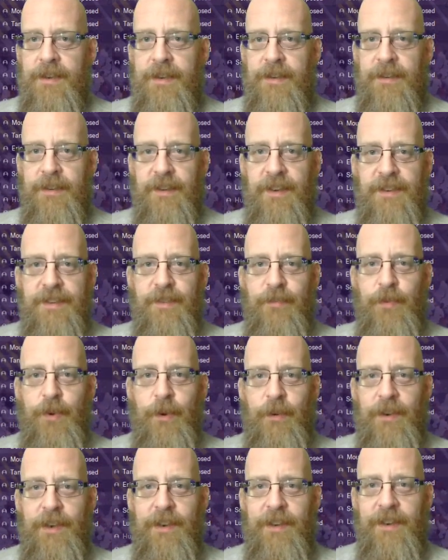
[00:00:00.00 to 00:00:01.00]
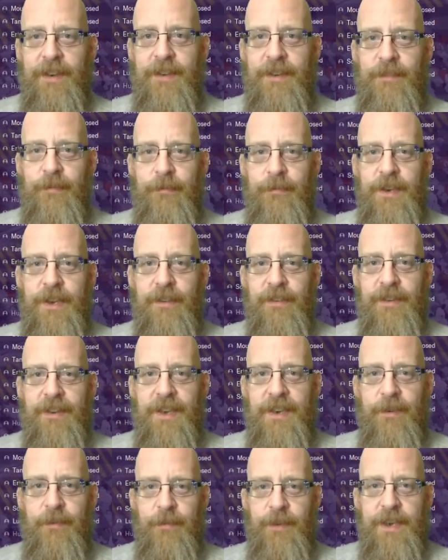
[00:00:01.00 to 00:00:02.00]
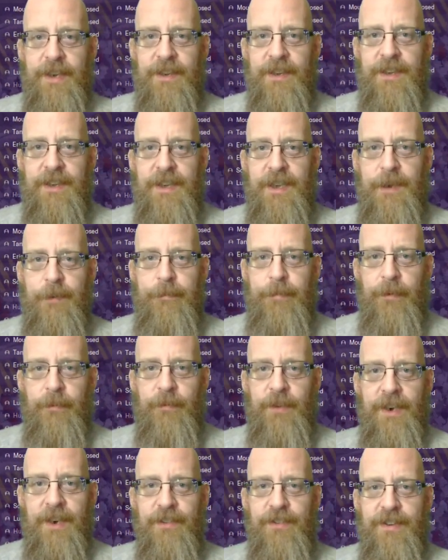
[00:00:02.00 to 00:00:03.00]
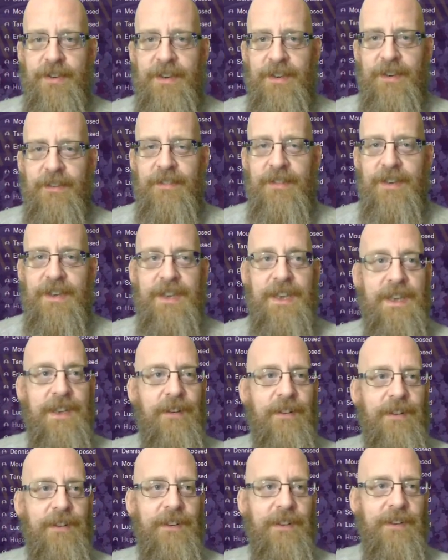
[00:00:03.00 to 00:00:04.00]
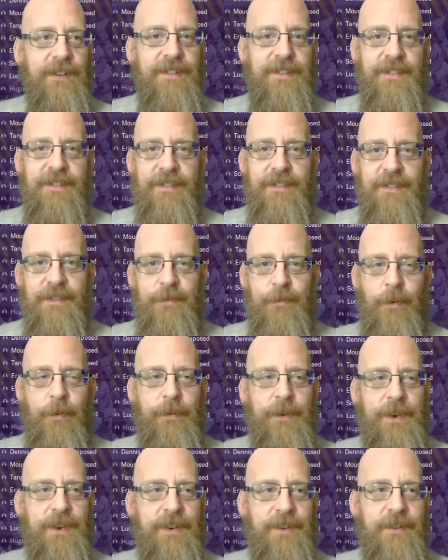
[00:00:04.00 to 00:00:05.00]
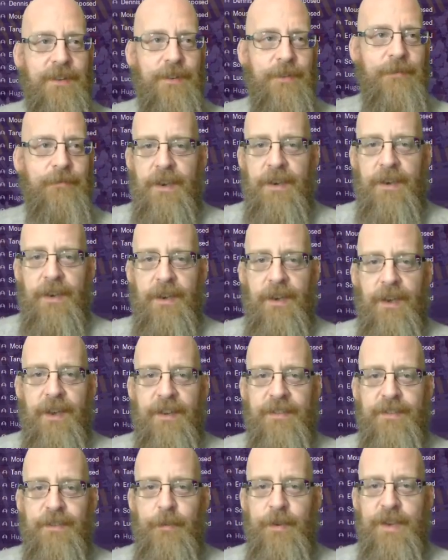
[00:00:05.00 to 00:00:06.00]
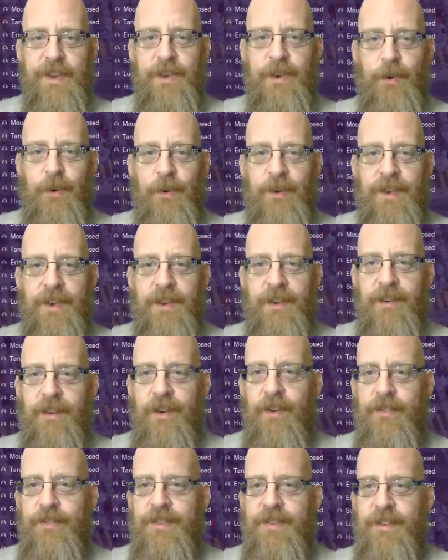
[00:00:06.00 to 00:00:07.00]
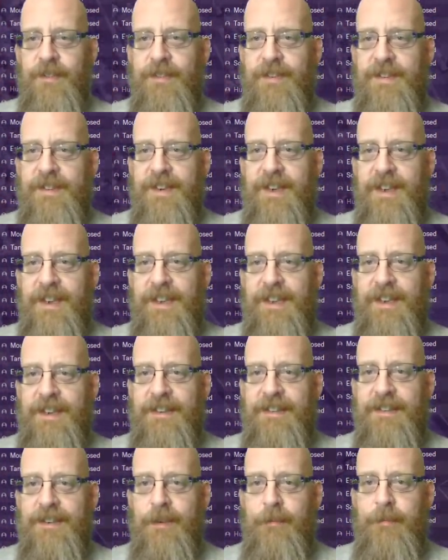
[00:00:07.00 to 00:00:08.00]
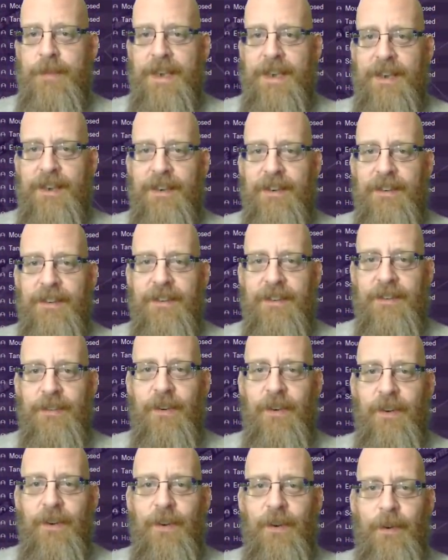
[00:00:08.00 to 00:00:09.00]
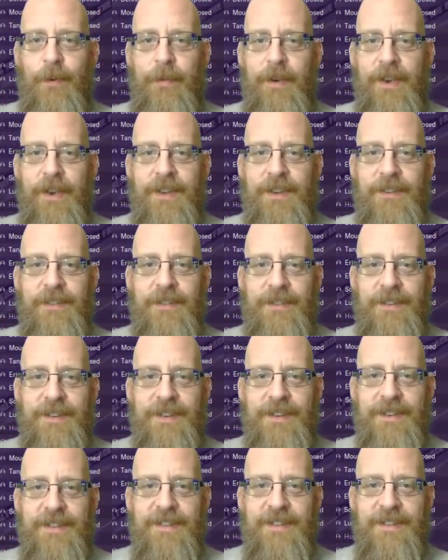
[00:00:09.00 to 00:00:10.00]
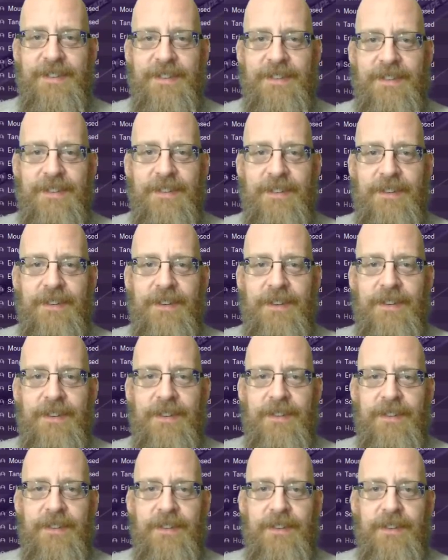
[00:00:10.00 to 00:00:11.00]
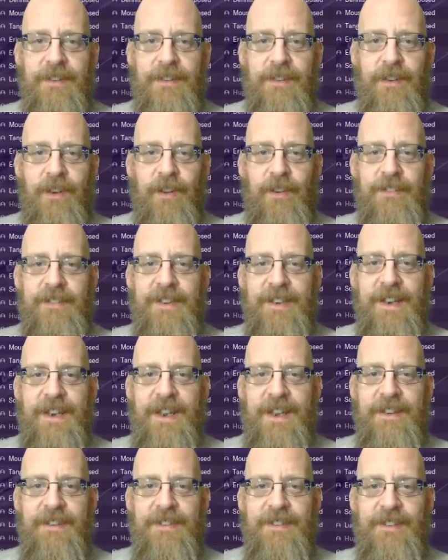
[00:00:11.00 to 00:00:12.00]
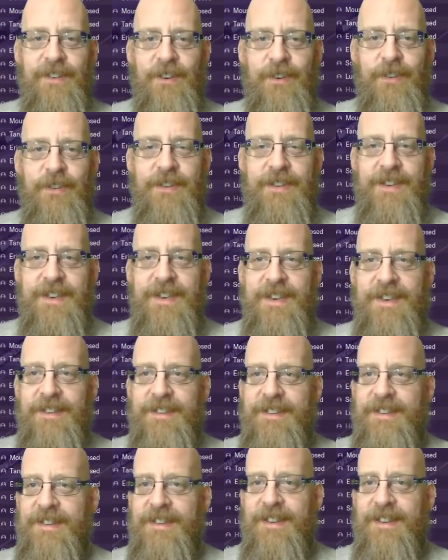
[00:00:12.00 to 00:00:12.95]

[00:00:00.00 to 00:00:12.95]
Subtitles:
That's the view I like. And we're actually gonna go to key highlights, is what we're gonna do. Arsenal with the corner. Ozil to take it into the middle. Oh my goodness. Onto the head of Socrates.